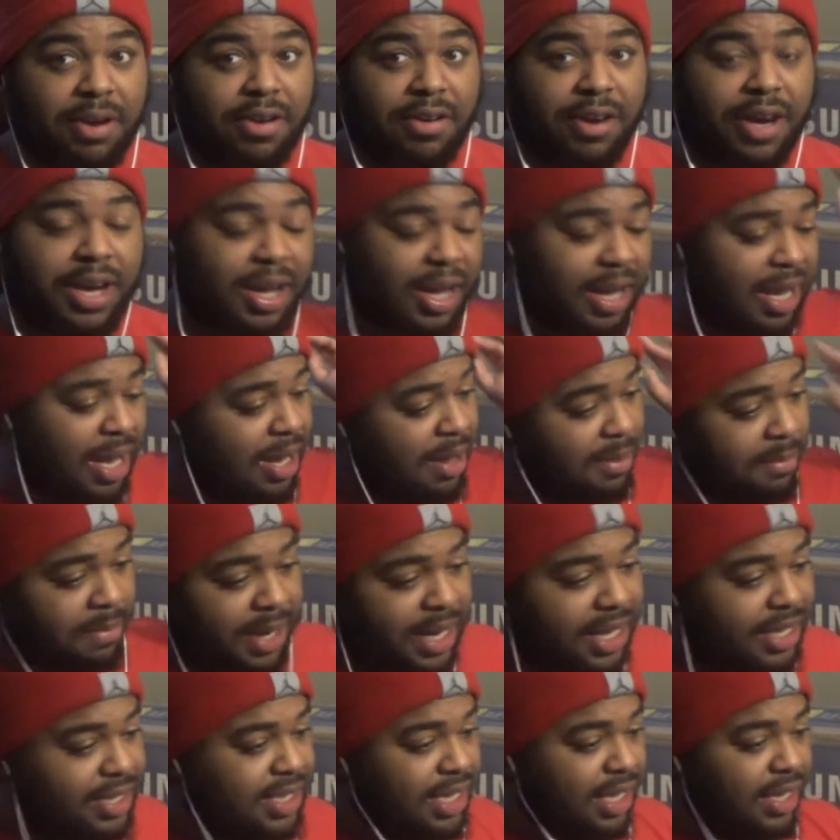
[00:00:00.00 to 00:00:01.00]
great.
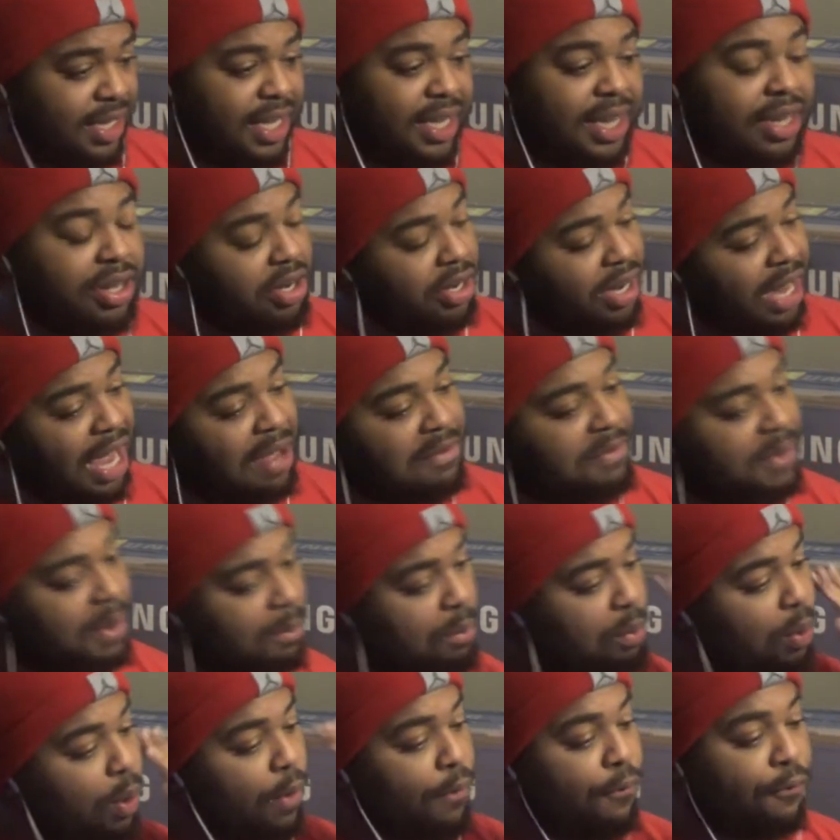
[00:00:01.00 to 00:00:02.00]
But it seemed like they're having
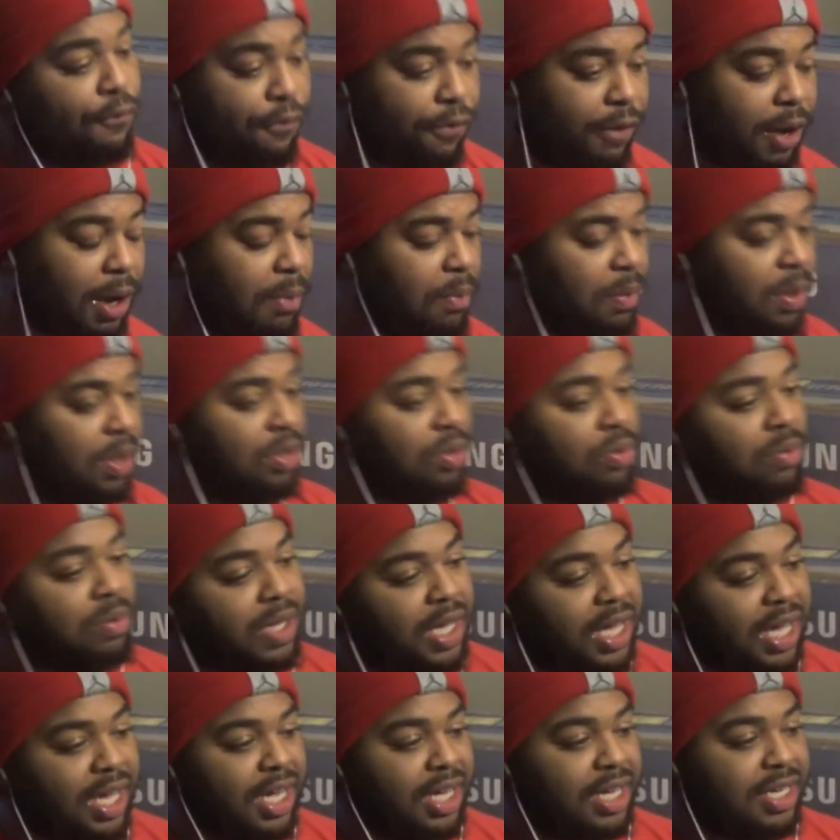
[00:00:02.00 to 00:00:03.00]
more fun with Luke
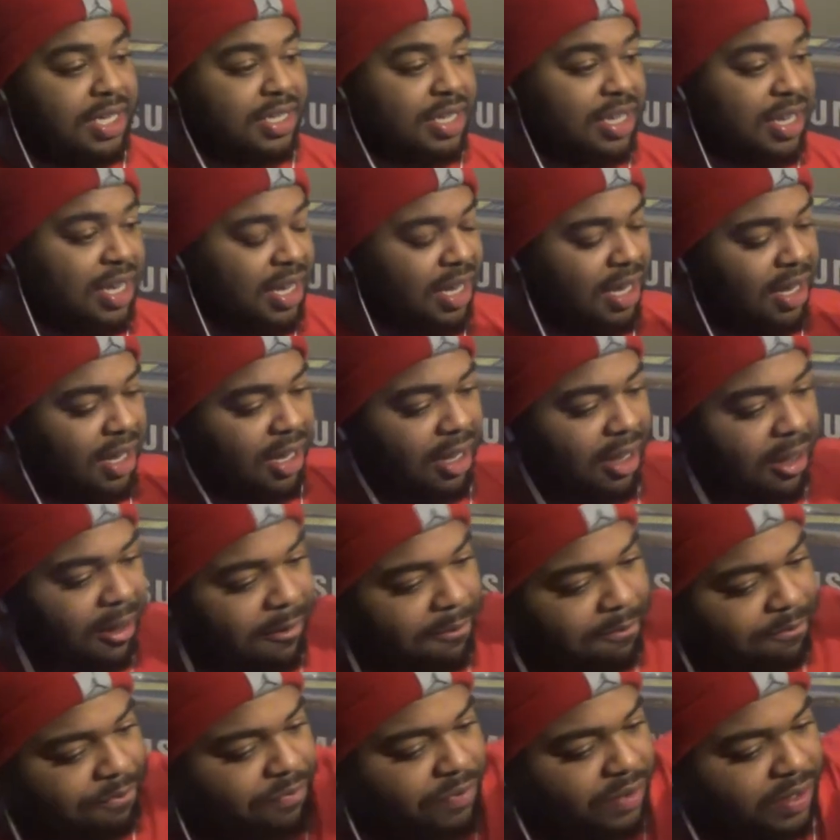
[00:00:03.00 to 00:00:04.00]
Cage.
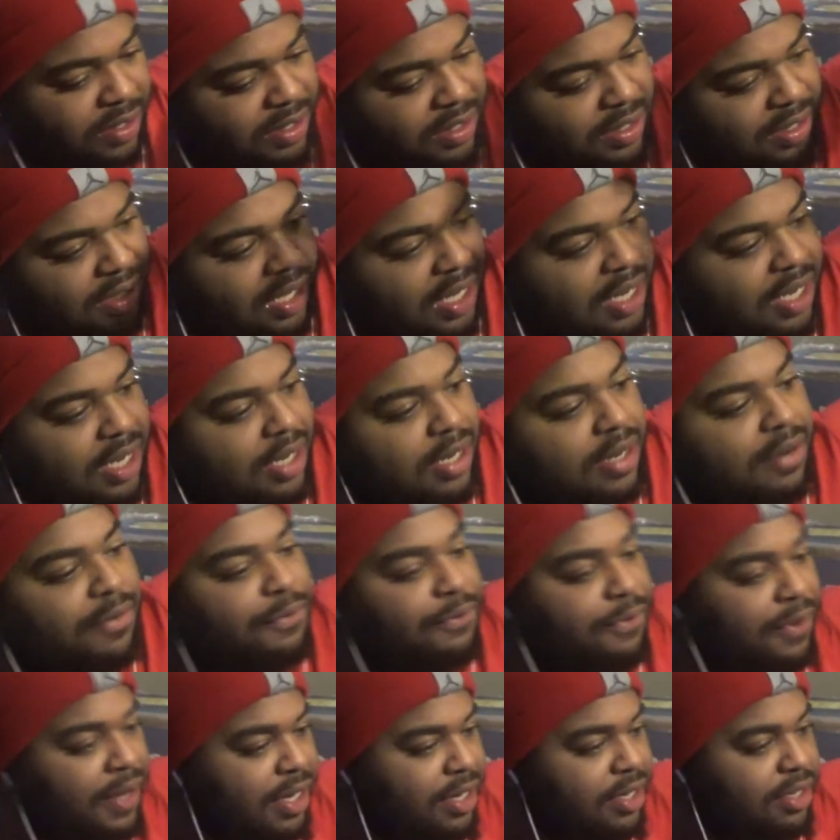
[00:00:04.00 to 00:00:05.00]
And the
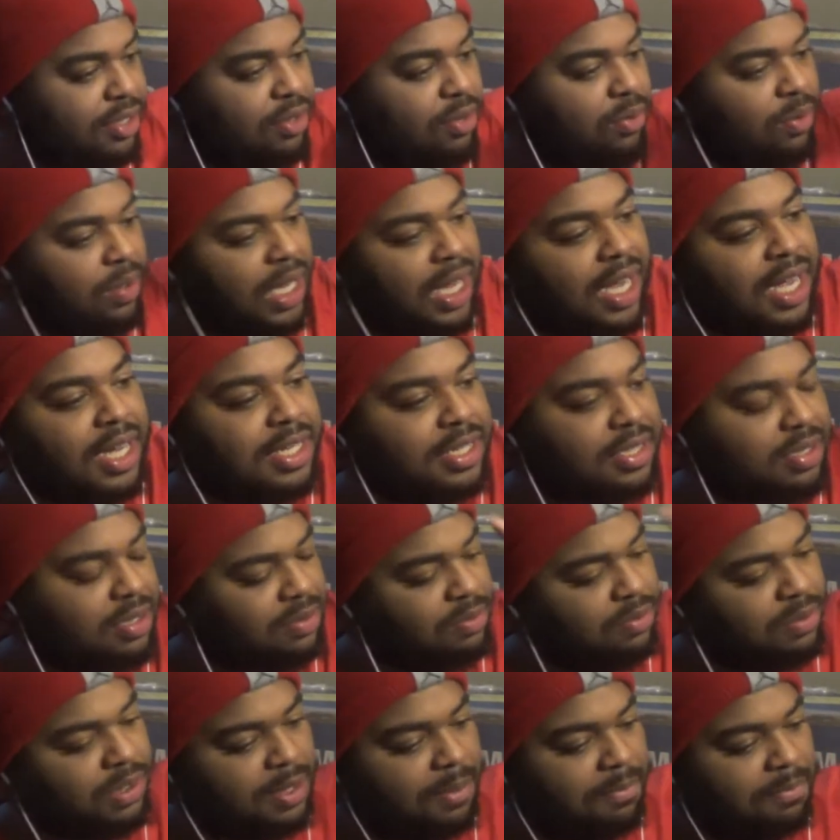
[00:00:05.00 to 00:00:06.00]
Defenders, Luke
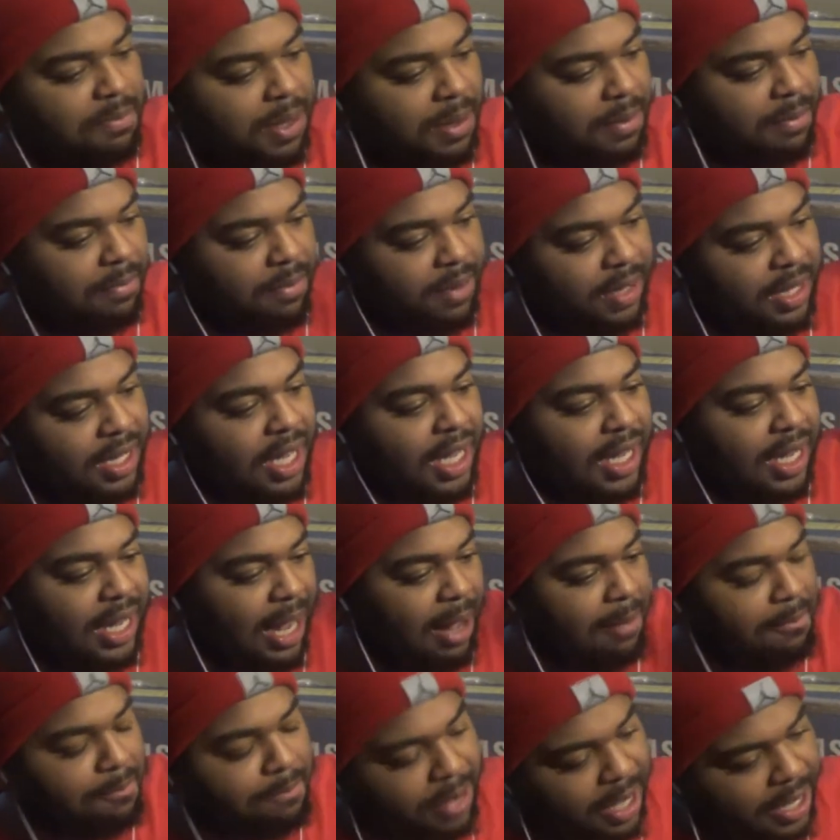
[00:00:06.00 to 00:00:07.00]
Cage was a bit,
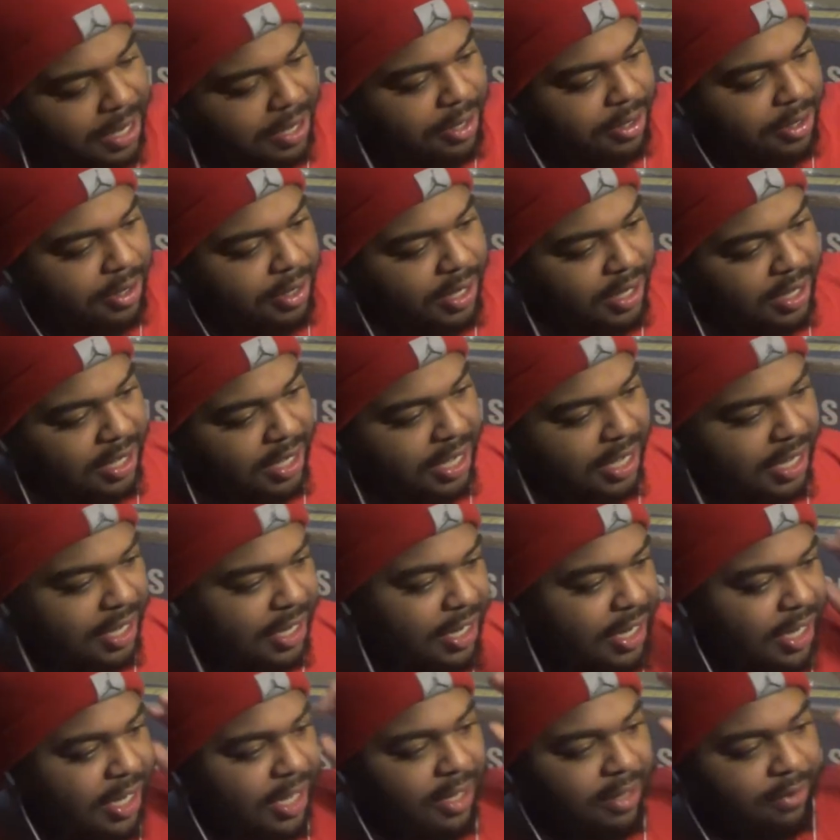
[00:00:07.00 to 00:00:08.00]
got better.
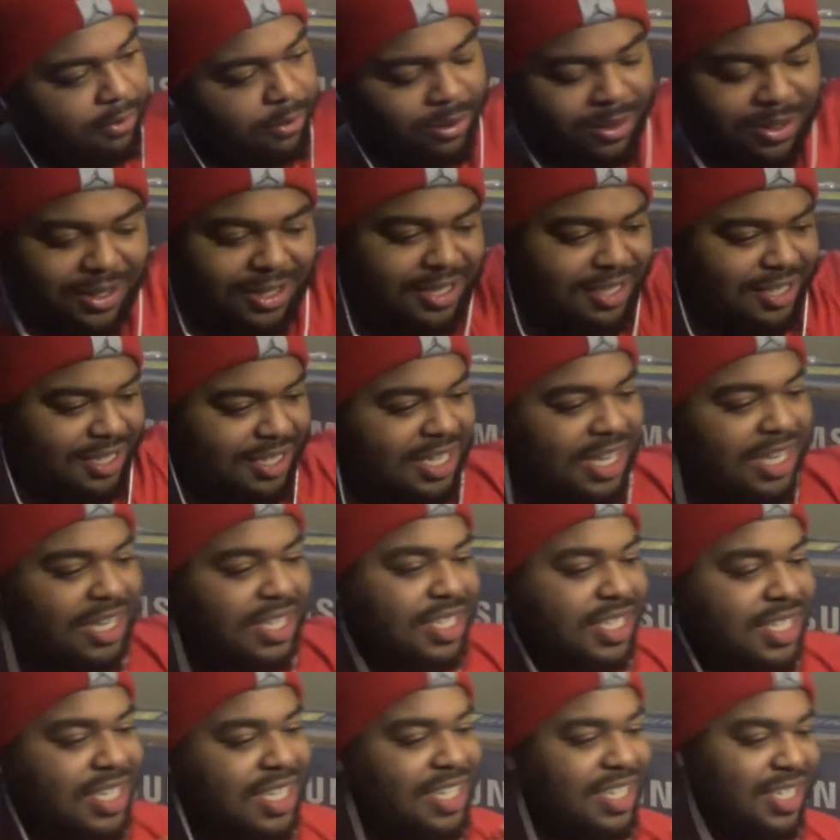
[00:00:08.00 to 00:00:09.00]
And then
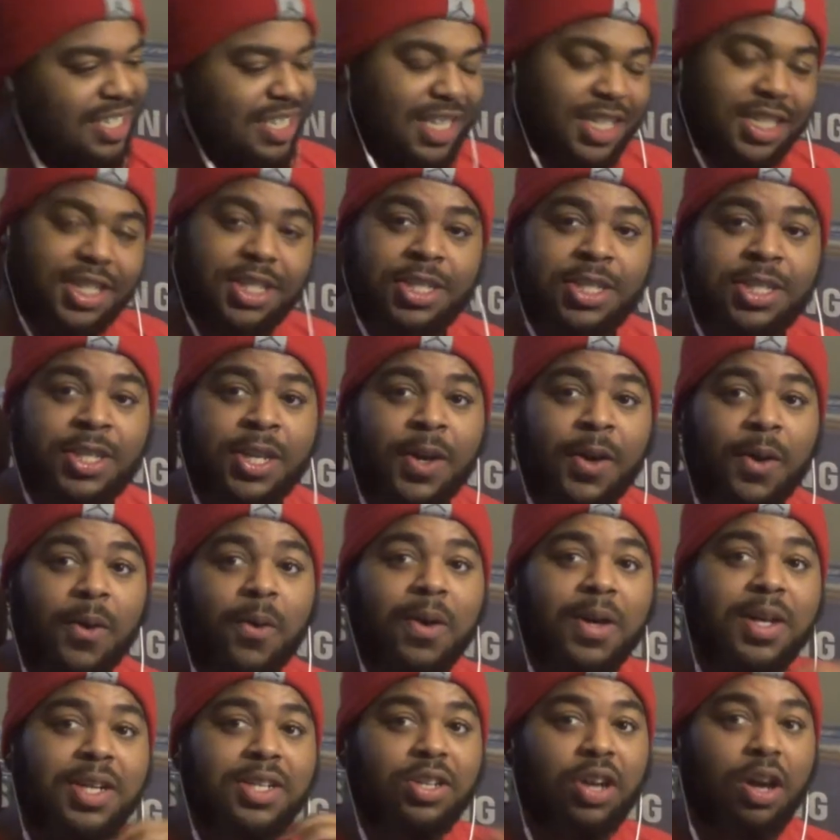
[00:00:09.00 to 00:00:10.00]
this Season
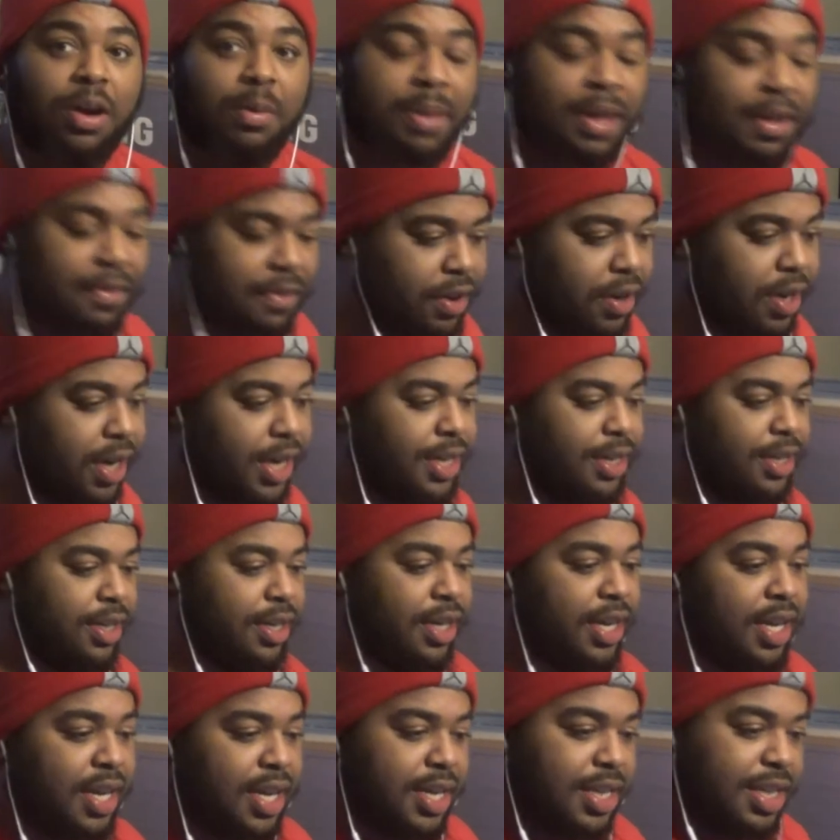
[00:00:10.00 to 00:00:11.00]
2 is going to be even
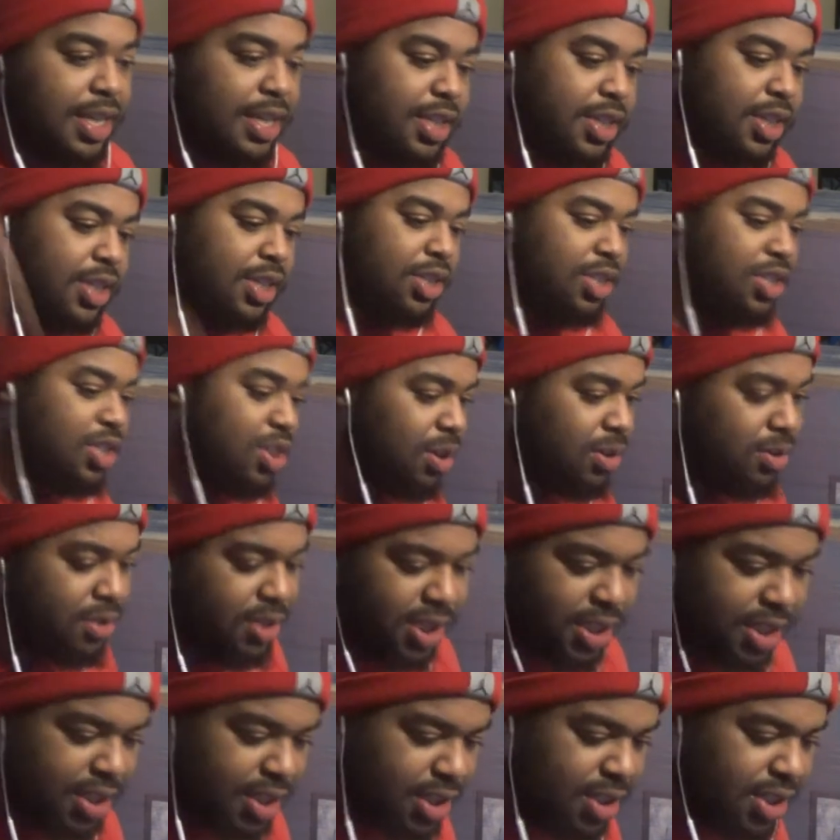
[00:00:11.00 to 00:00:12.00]
crazier. Jessica Jones
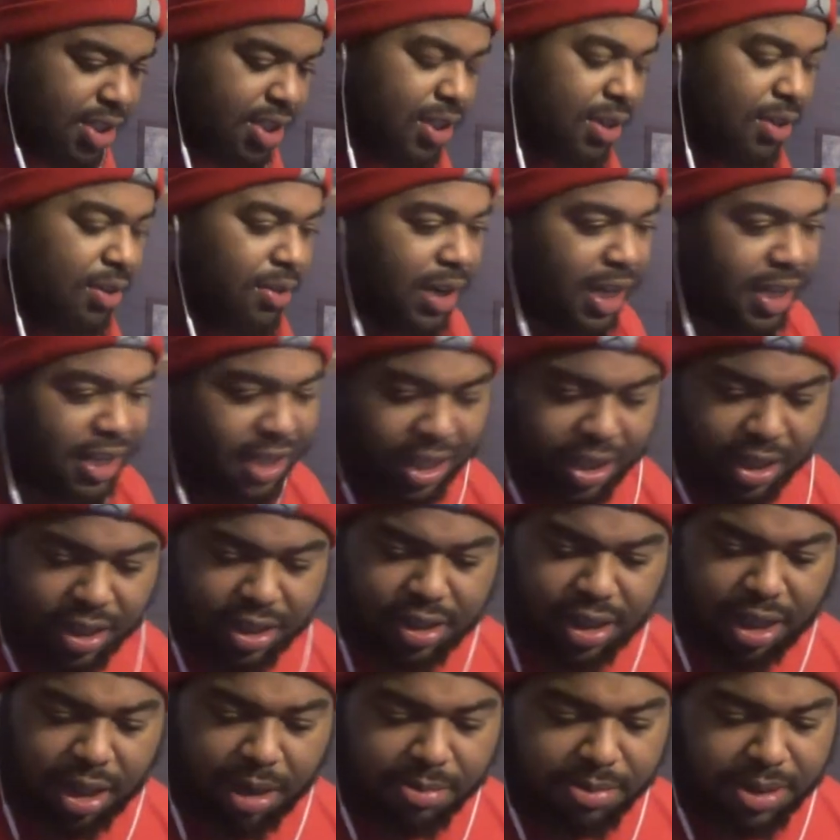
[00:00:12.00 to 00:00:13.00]
Season 2, I think
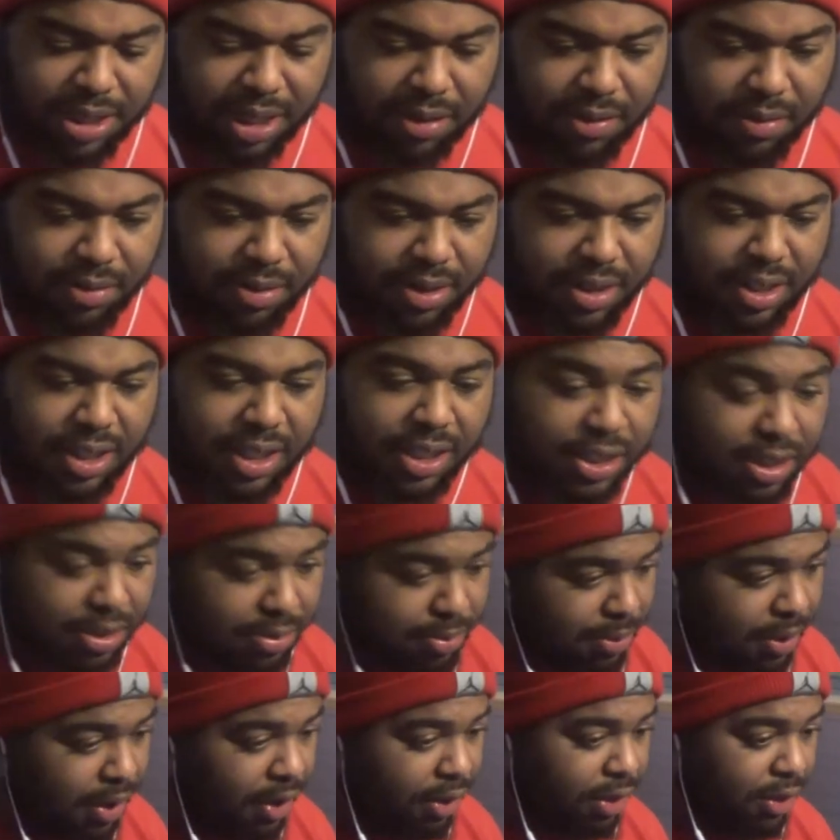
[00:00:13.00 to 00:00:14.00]
it comes out
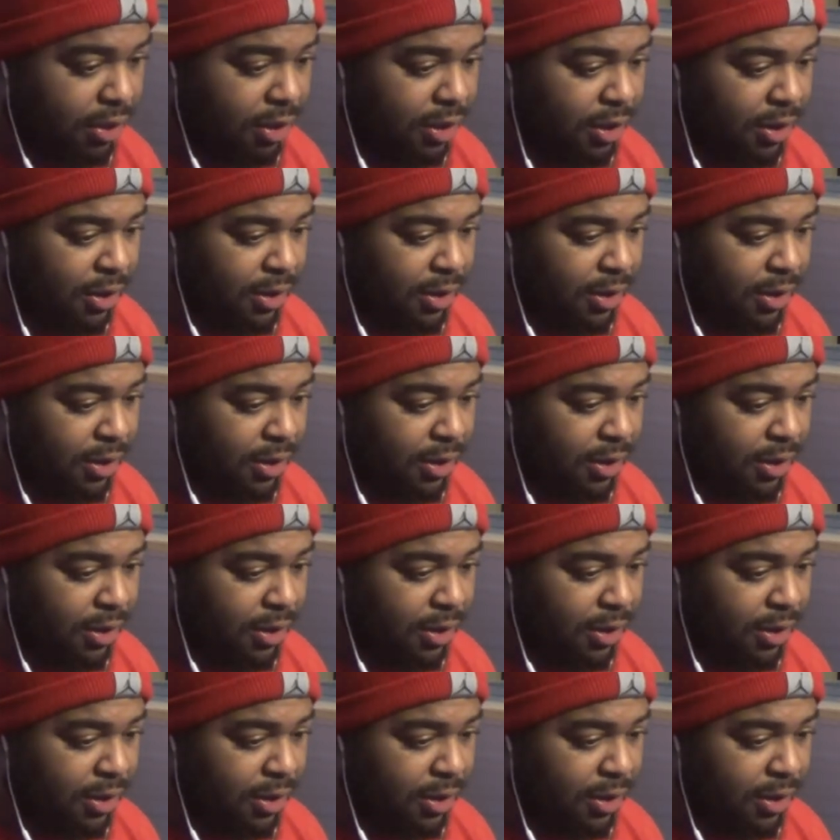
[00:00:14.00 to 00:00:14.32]
this month.